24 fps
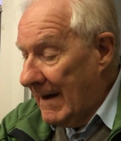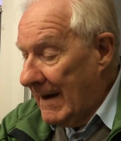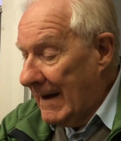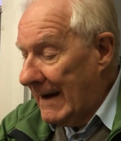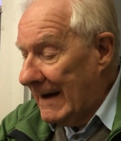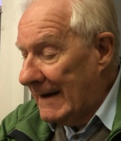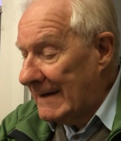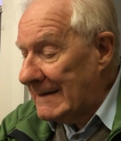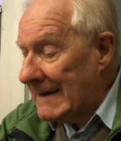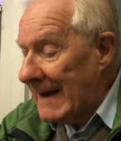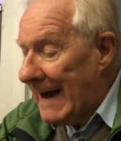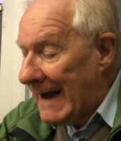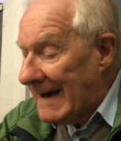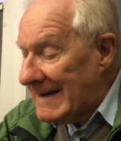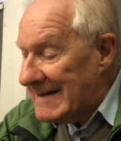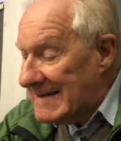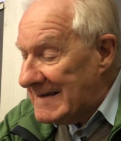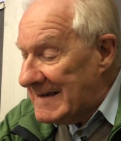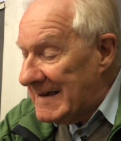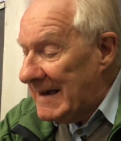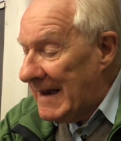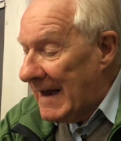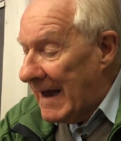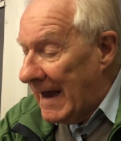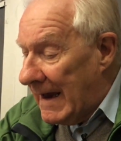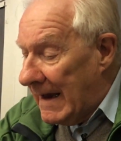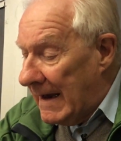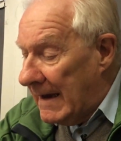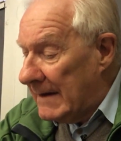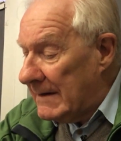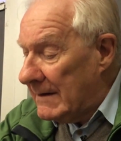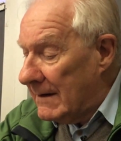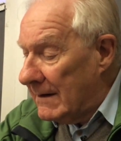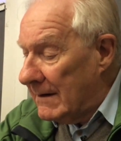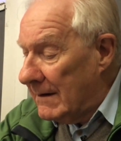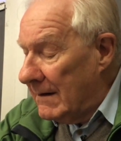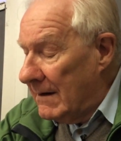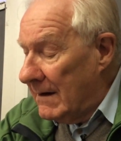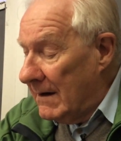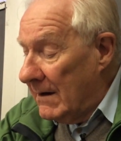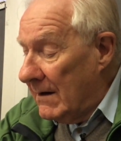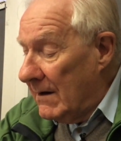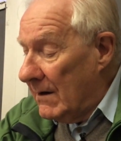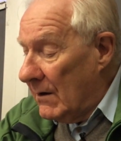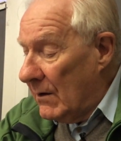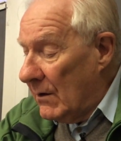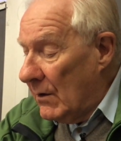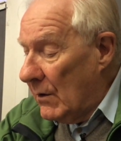And at the end,
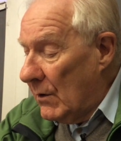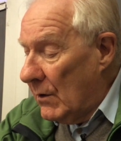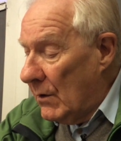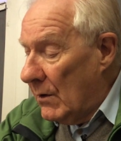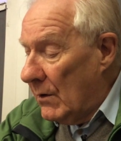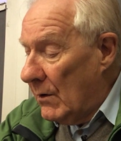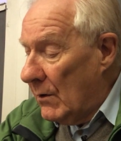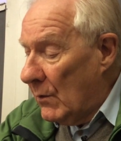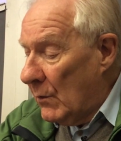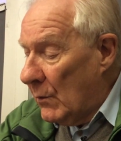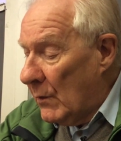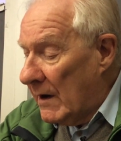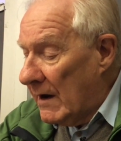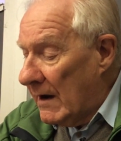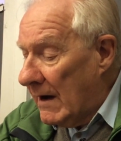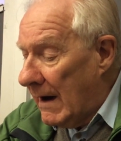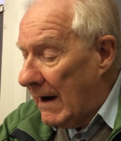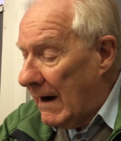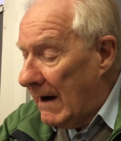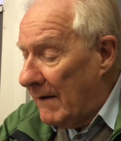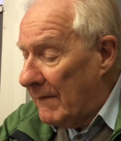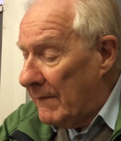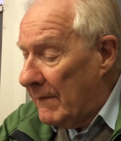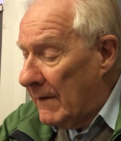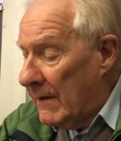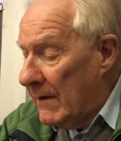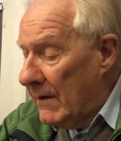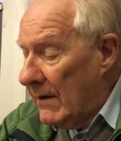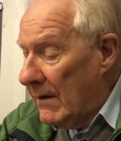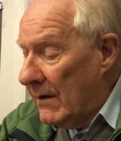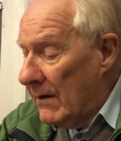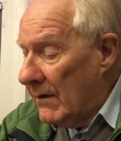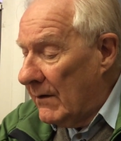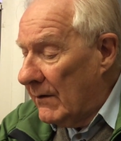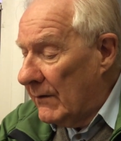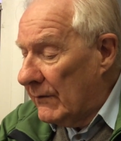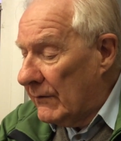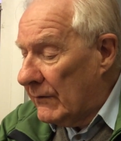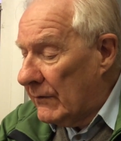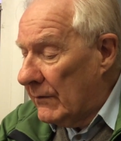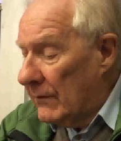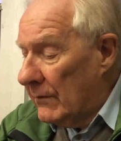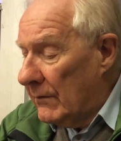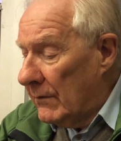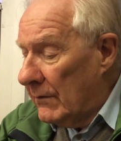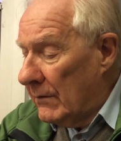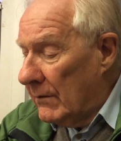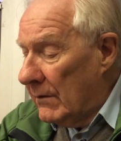we have
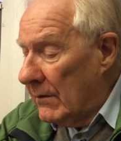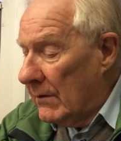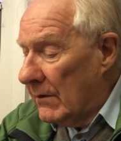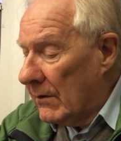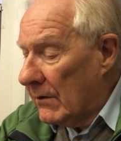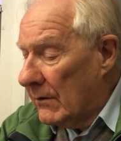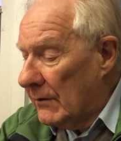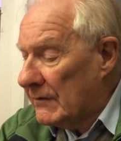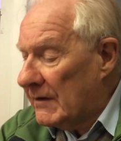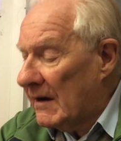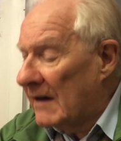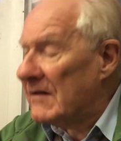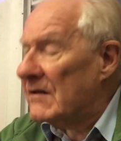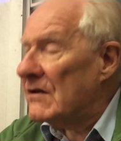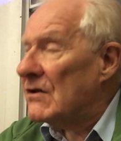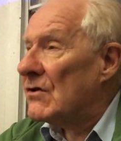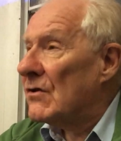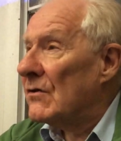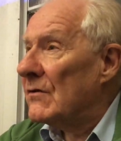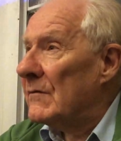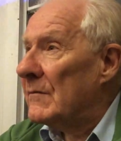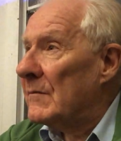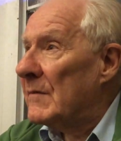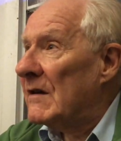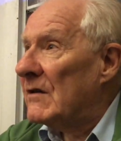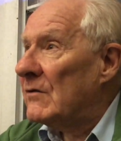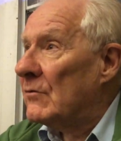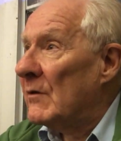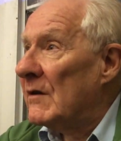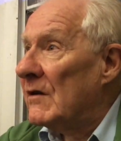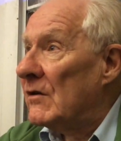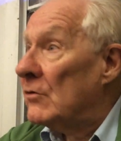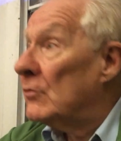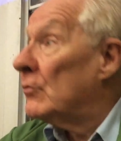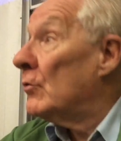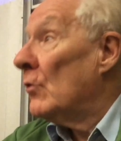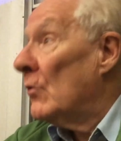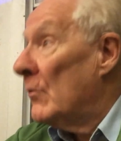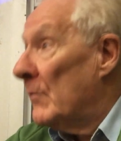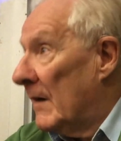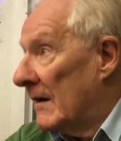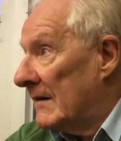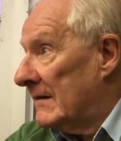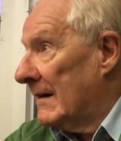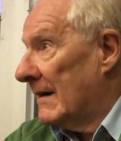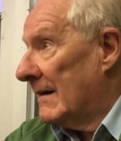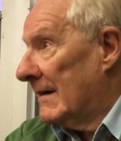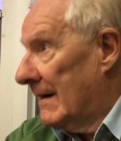the contradiction between two
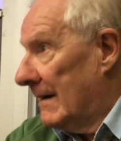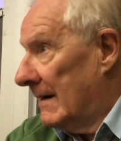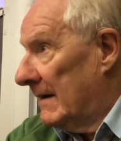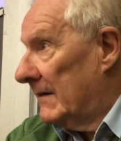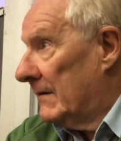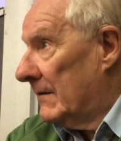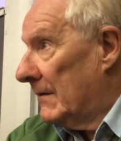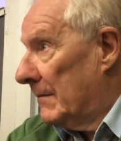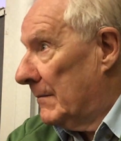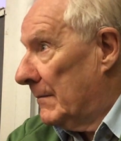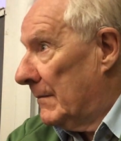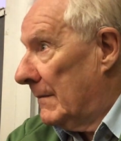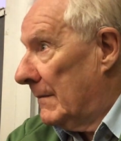materialisms.